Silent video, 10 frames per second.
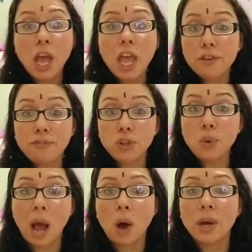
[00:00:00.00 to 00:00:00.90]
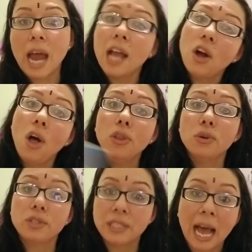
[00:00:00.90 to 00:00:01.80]
It flew out. And I call
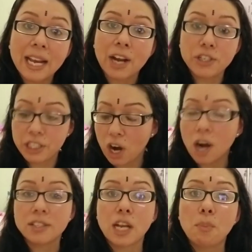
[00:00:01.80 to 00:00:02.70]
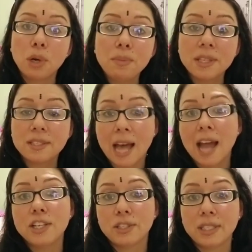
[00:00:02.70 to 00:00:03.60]
those side energy cards, and I put them to the
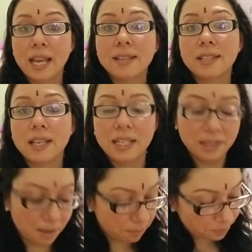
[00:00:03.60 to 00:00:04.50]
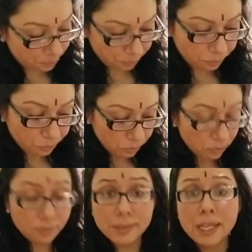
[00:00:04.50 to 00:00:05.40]
side just in case I need them.
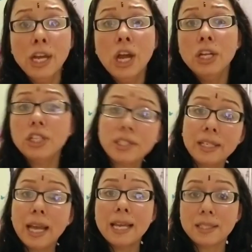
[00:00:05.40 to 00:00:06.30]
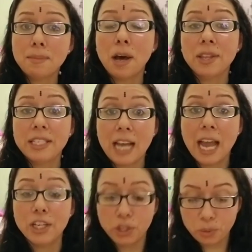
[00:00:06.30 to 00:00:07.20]
Just in case somehow they tie
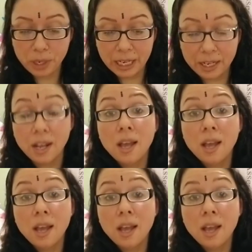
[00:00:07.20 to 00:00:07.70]
into the reading.